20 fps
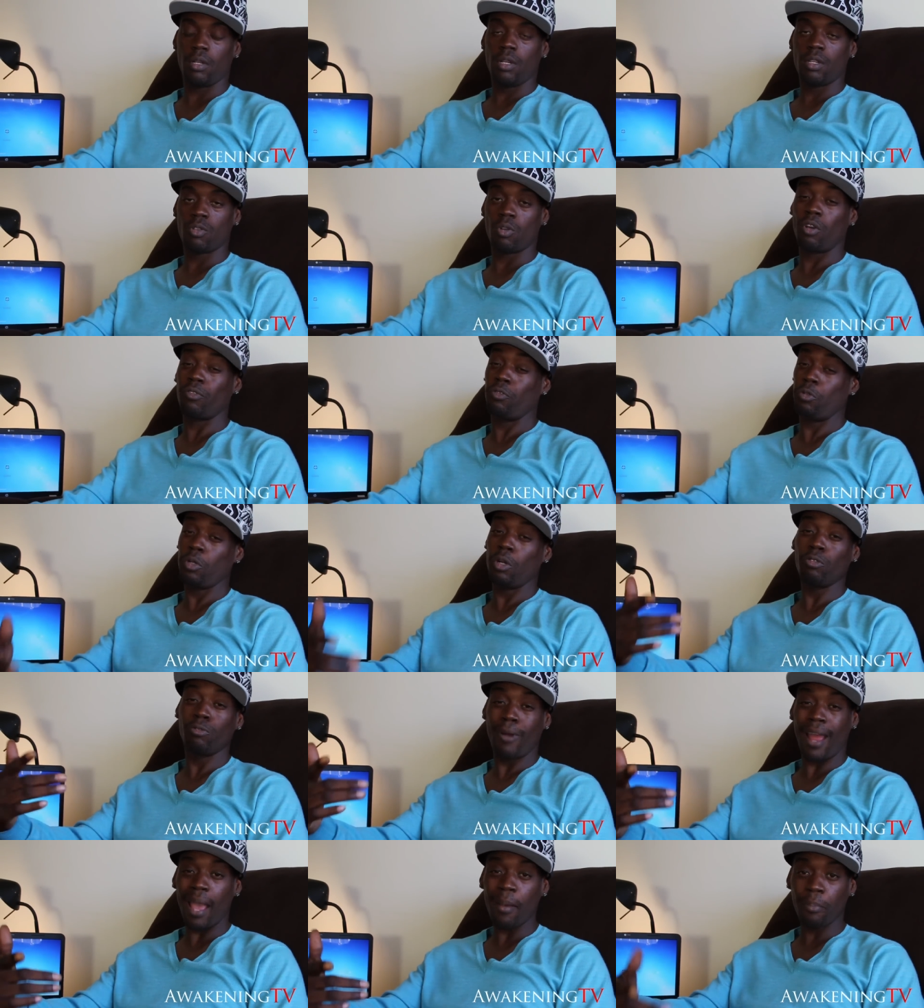So if you're
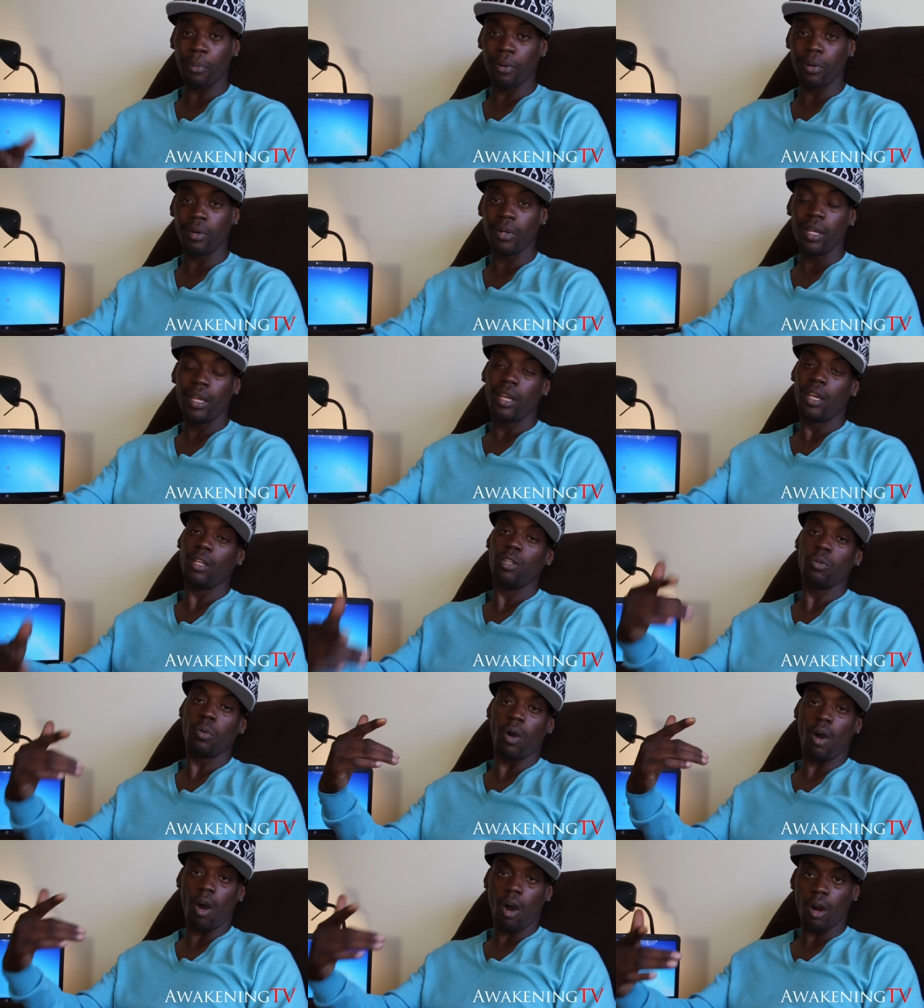a rapper and
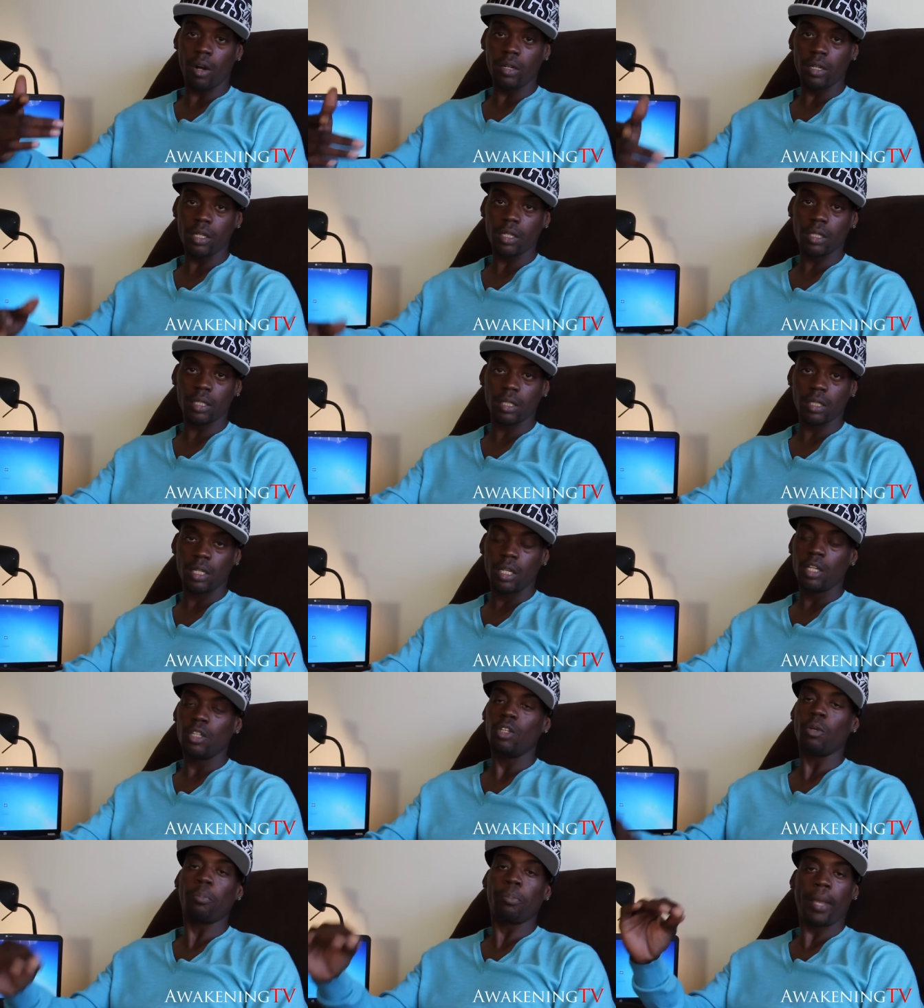you're an artist,
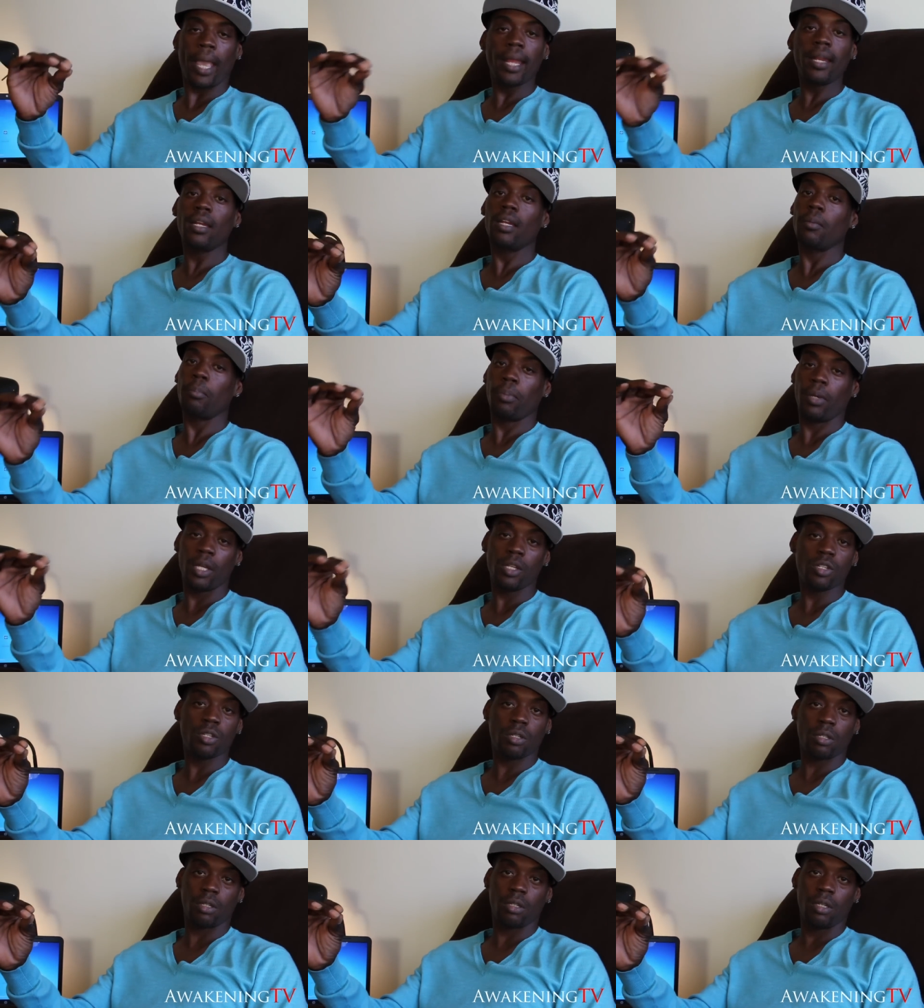you're painting a
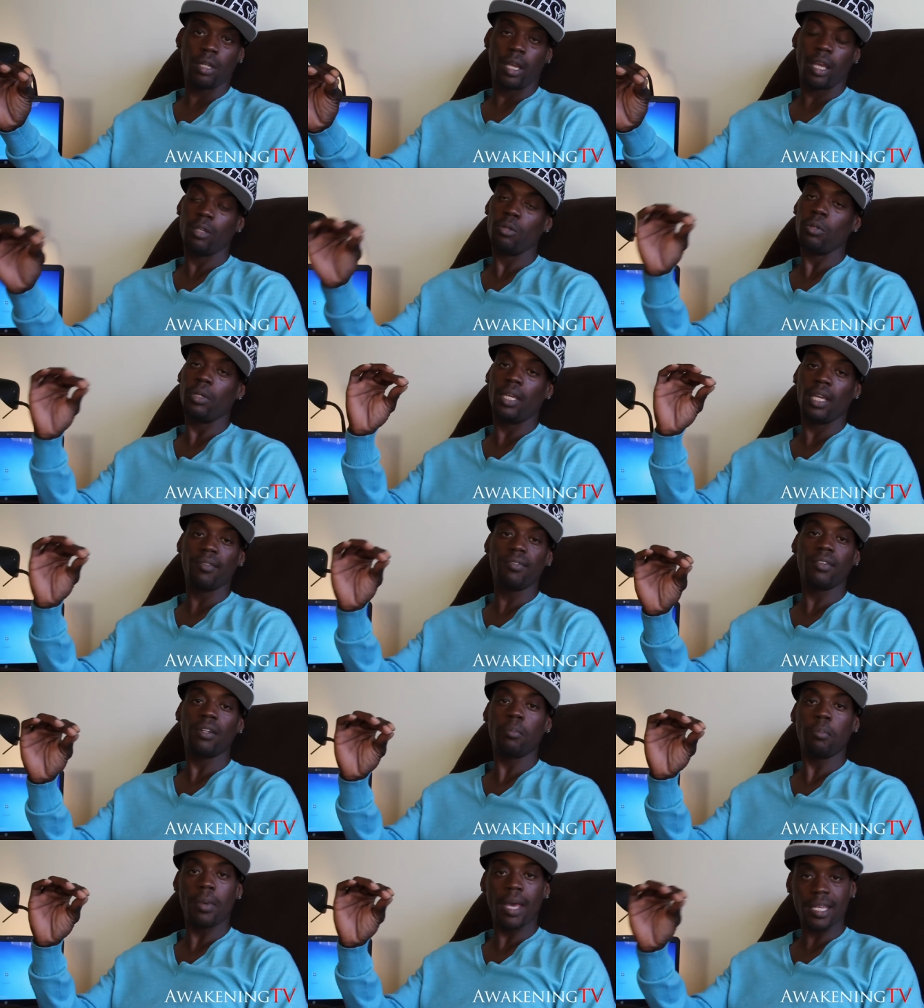picture and you're
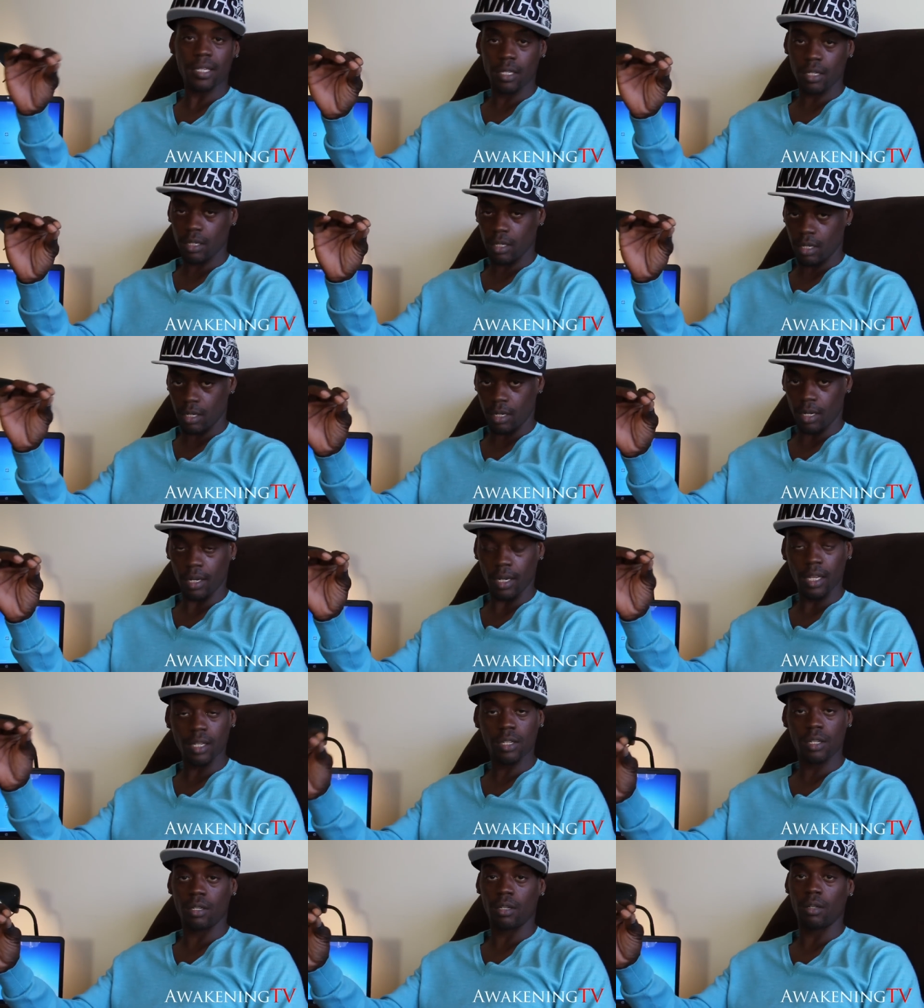giving a message to the
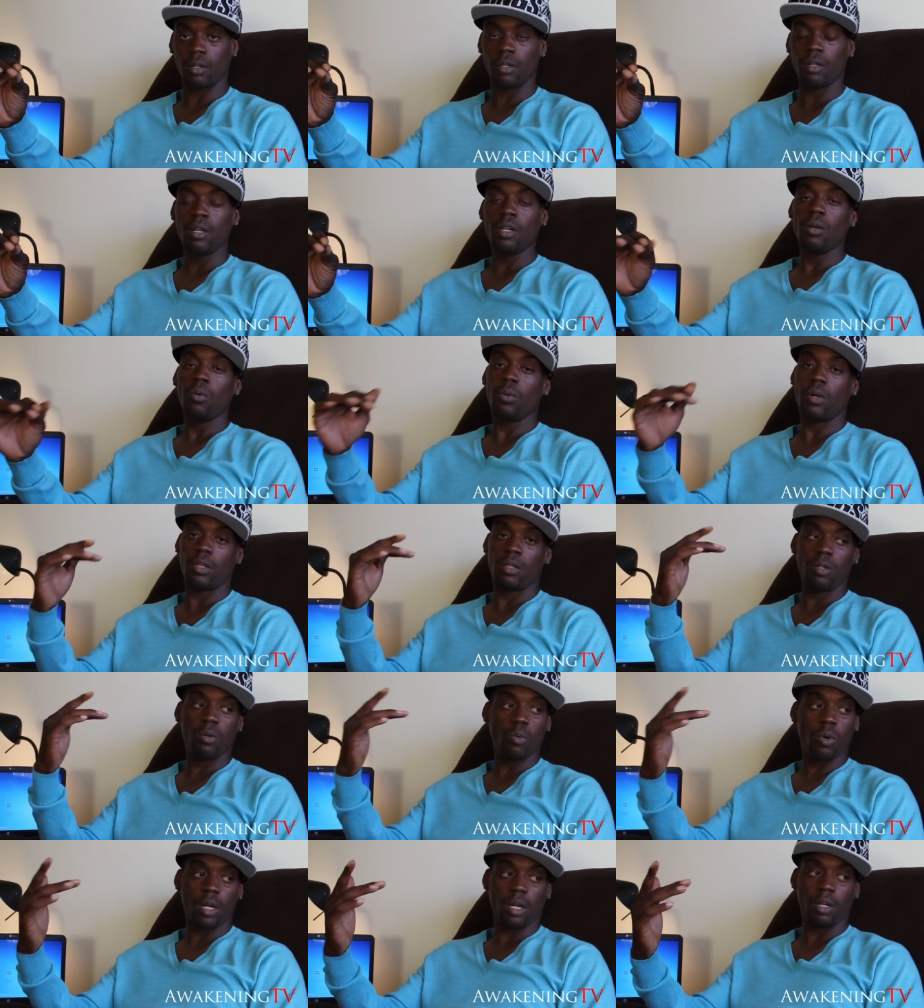listener, whether
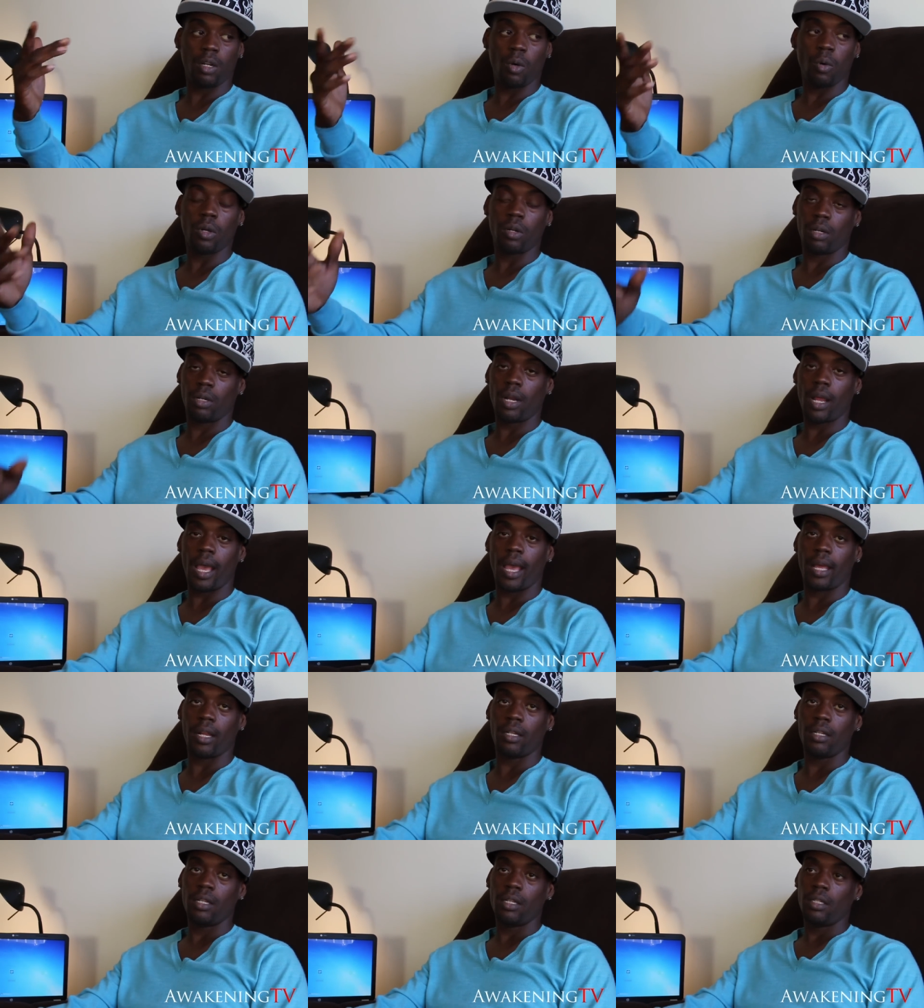you want to know it or
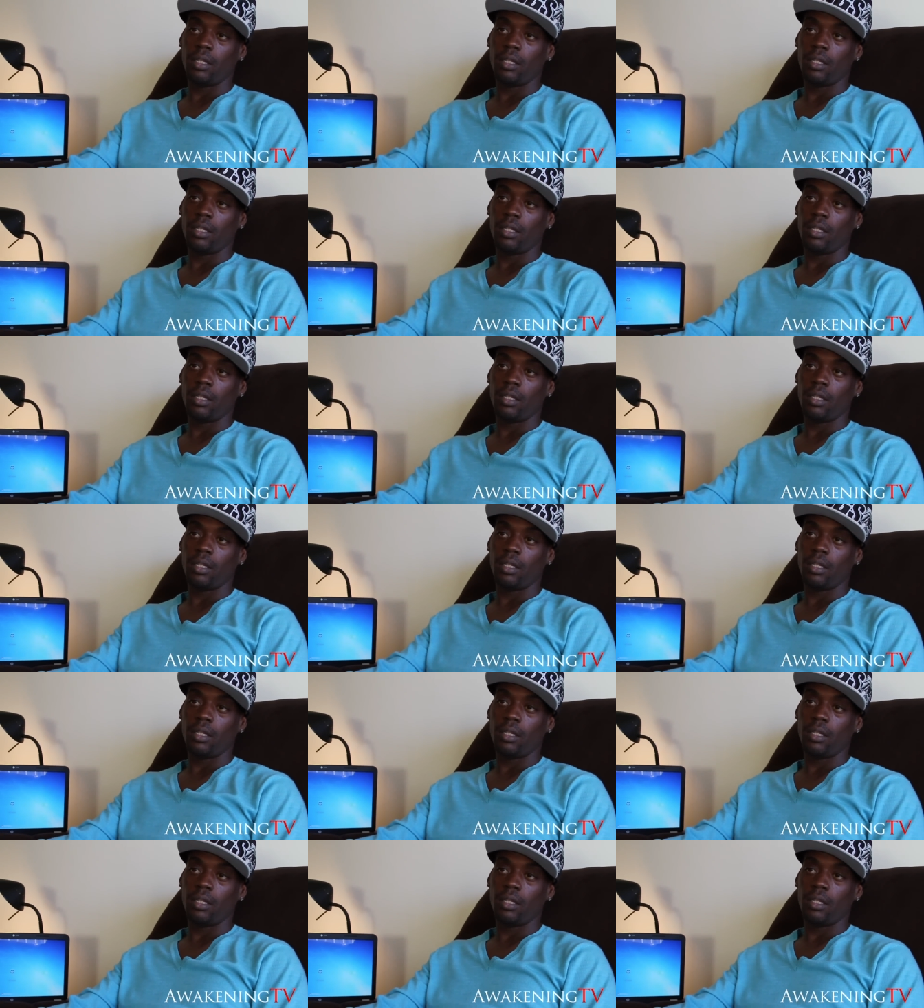not.